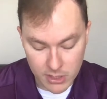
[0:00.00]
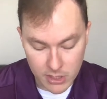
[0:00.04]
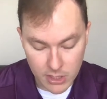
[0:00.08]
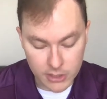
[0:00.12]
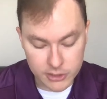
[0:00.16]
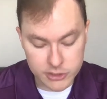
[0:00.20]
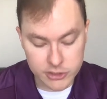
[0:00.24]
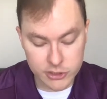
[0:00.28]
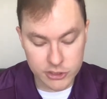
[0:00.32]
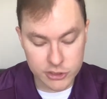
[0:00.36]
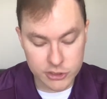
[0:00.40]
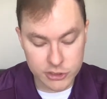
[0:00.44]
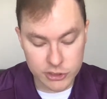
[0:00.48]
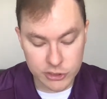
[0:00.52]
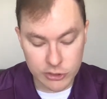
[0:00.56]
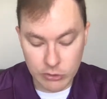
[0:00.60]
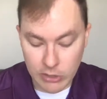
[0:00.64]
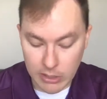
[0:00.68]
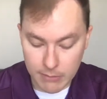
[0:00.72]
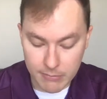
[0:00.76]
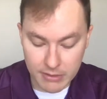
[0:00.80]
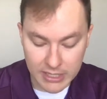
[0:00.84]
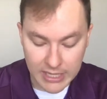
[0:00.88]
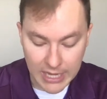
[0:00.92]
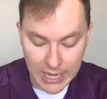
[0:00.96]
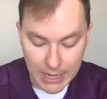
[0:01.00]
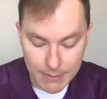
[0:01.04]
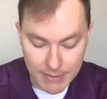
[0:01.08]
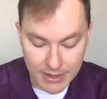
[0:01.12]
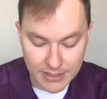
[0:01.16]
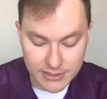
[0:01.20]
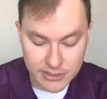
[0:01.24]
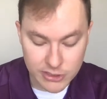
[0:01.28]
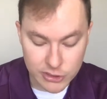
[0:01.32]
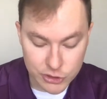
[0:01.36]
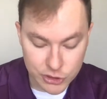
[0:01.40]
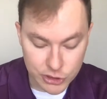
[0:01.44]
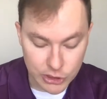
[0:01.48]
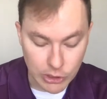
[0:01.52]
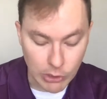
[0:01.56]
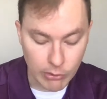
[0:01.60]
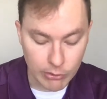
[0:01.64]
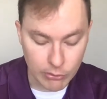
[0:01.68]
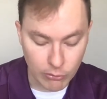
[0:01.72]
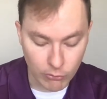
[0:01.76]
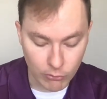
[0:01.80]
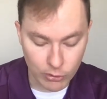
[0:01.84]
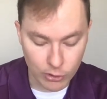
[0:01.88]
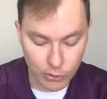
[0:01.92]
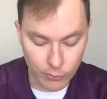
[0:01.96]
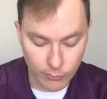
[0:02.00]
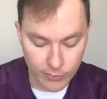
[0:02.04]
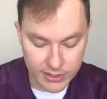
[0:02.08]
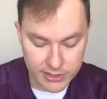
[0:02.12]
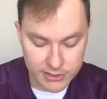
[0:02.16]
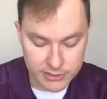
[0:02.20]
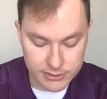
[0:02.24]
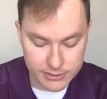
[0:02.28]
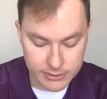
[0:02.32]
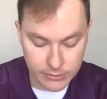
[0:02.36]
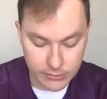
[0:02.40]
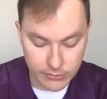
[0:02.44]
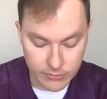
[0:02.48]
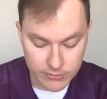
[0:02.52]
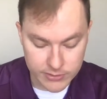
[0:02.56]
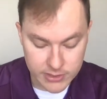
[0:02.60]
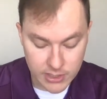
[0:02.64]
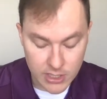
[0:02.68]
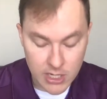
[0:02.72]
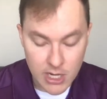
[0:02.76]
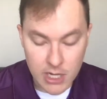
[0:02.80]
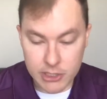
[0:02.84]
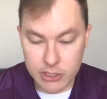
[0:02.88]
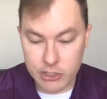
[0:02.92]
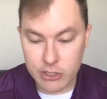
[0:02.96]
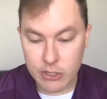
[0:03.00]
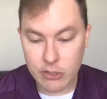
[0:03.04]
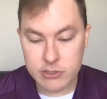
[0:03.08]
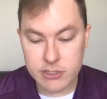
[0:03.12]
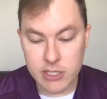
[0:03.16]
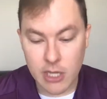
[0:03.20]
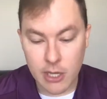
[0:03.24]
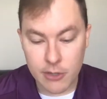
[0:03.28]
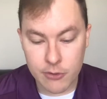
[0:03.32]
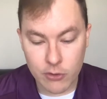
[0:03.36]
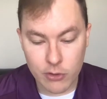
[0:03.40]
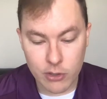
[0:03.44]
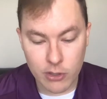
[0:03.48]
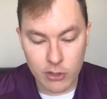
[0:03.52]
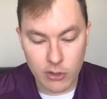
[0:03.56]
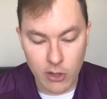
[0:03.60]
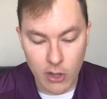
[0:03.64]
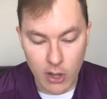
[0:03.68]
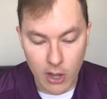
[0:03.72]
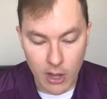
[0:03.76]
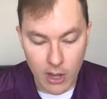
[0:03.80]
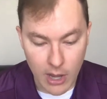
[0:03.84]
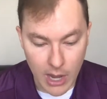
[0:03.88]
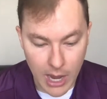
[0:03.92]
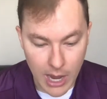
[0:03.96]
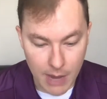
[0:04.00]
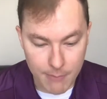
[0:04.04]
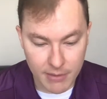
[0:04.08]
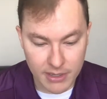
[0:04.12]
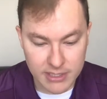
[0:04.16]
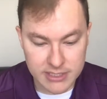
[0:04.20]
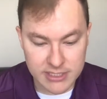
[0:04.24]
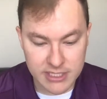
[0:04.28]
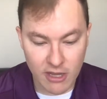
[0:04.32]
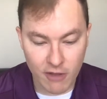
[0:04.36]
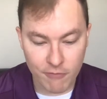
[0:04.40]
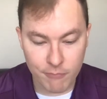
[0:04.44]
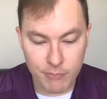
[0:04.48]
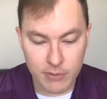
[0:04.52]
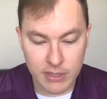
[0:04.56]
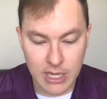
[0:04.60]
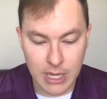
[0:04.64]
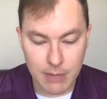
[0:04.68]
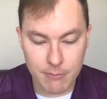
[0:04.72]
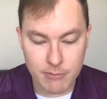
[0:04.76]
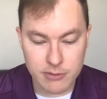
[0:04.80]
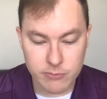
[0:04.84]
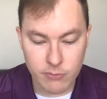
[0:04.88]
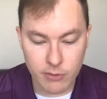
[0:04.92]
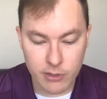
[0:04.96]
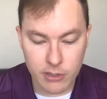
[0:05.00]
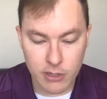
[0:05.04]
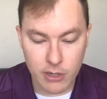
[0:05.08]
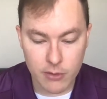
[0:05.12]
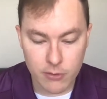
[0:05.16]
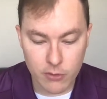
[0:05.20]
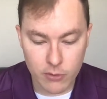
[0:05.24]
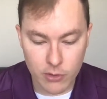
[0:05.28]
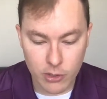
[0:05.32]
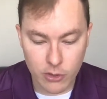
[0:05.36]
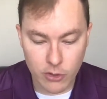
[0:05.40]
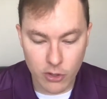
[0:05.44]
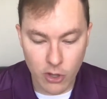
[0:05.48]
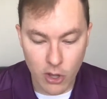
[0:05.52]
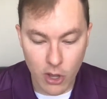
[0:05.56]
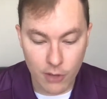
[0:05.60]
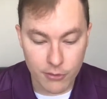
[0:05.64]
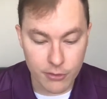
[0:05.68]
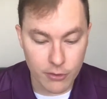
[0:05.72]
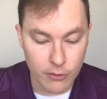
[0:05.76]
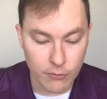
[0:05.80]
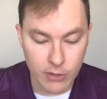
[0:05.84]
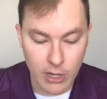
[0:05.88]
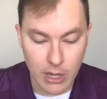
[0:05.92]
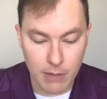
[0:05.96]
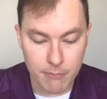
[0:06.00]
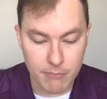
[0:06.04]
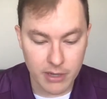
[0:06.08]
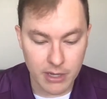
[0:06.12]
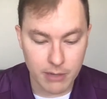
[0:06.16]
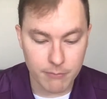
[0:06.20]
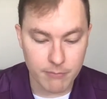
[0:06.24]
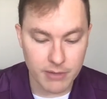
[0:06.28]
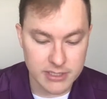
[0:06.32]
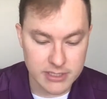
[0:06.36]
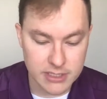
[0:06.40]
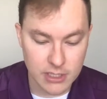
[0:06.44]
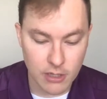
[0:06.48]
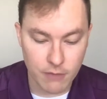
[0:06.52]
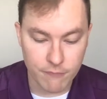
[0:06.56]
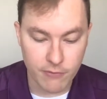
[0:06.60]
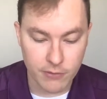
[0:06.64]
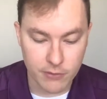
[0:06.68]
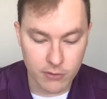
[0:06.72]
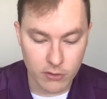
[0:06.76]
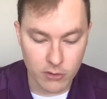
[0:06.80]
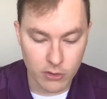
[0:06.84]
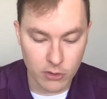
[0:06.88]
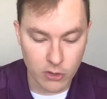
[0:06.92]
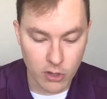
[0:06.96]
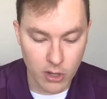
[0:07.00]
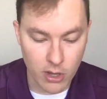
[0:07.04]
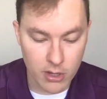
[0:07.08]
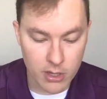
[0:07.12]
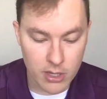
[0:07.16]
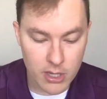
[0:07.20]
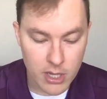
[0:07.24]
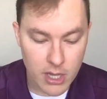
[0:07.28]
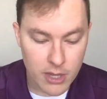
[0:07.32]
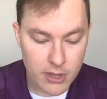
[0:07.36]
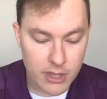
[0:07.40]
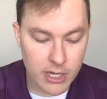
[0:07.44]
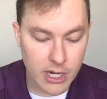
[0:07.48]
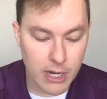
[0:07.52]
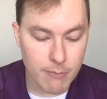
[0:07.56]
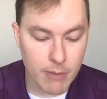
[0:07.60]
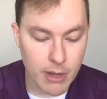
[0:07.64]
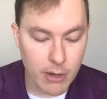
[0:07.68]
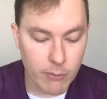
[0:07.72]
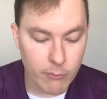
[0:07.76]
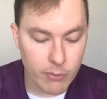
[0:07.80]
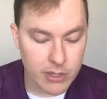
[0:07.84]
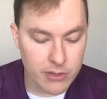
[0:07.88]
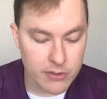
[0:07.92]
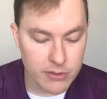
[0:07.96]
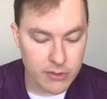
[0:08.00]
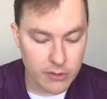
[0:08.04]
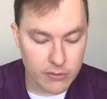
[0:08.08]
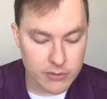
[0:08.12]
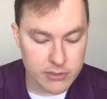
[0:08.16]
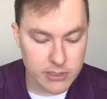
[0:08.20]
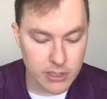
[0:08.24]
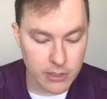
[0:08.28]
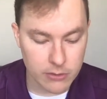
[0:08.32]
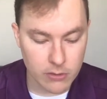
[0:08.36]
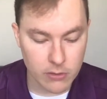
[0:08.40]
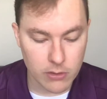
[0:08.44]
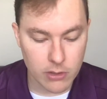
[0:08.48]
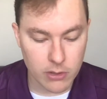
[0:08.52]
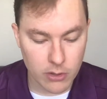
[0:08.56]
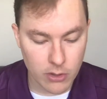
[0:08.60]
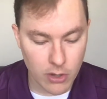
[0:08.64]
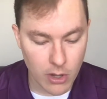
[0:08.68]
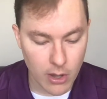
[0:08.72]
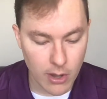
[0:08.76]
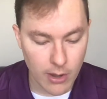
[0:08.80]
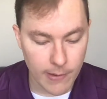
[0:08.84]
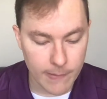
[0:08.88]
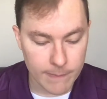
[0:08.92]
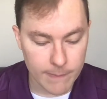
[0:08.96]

To the Jew I became as a Jew in order to win Jews. To those under the law, I myself became as one under the law, though not being myself under the law, that I might win those under the law.